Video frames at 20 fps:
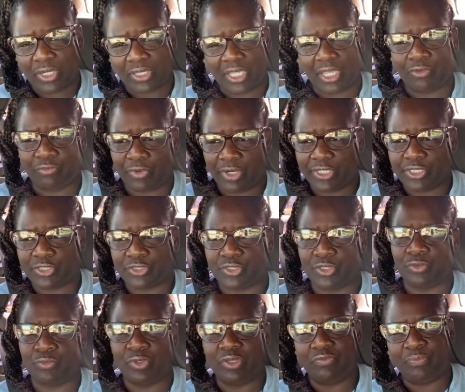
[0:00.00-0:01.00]
they
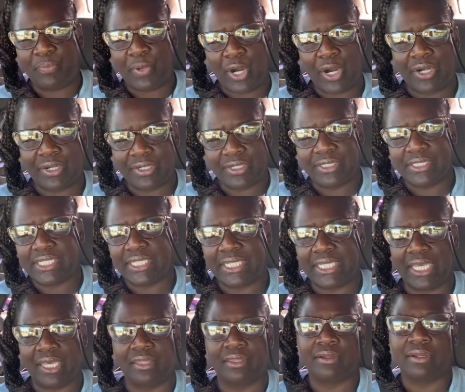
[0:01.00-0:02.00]
registered, we've partnered
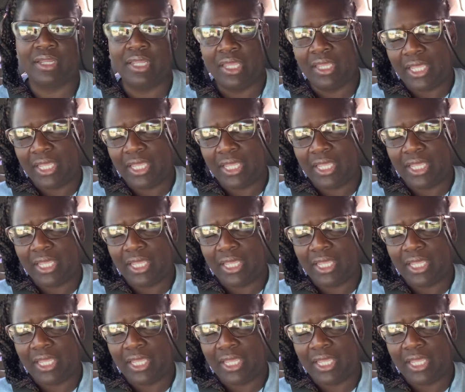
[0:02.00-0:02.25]
together